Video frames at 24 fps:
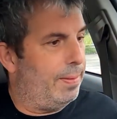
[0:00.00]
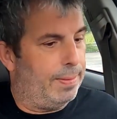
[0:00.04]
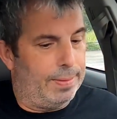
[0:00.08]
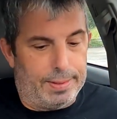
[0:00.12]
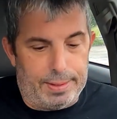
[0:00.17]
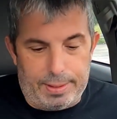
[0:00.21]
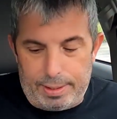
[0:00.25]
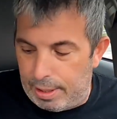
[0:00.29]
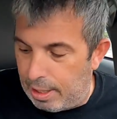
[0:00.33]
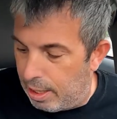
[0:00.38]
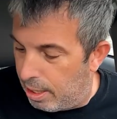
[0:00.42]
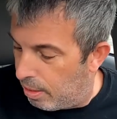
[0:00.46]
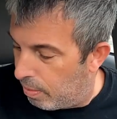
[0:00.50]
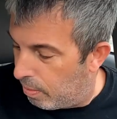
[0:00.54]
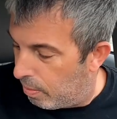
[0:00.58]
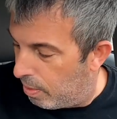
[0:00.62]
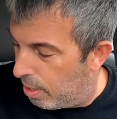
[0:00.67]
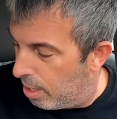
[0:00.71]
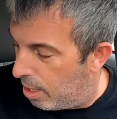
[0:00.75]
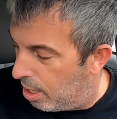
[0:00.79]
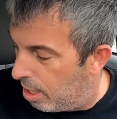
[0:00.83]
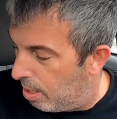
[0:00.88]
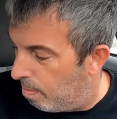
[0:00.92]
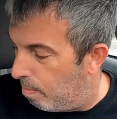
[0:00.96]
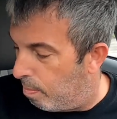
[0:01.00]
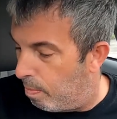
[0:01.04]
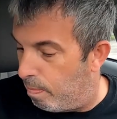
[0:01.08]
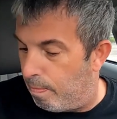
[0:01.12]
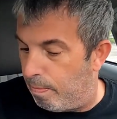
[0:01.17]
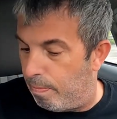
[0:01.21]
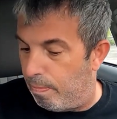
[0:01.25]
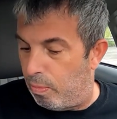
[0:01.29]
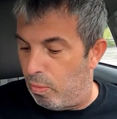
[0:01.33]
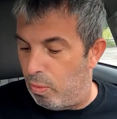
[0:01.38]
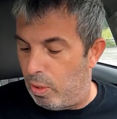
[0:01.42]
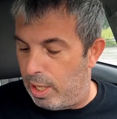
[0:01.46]
It's another rainy,
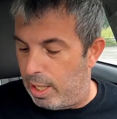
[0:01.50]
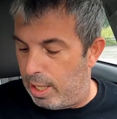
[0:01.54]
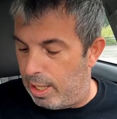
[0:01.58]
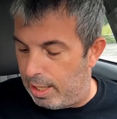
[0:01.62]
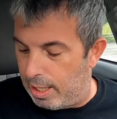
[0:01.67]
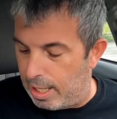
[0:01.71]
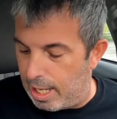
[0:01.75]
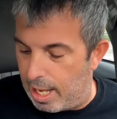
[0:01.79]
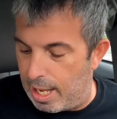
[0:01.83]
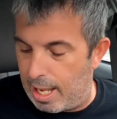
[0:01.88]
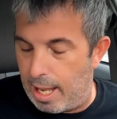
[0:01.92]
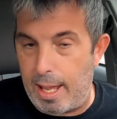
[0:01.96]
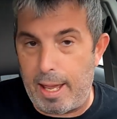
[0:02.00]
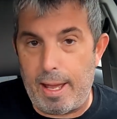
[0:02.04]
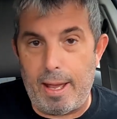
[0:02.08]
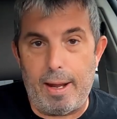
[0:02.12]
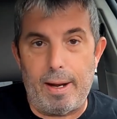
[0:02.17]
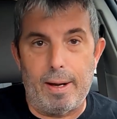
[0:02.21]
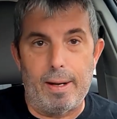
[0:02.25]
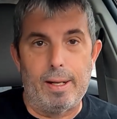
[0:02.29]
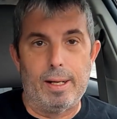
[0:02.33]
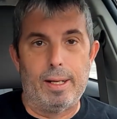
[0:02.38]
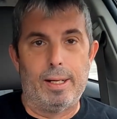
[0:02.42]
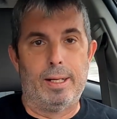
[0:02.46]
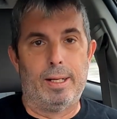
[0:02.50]
rainy day here.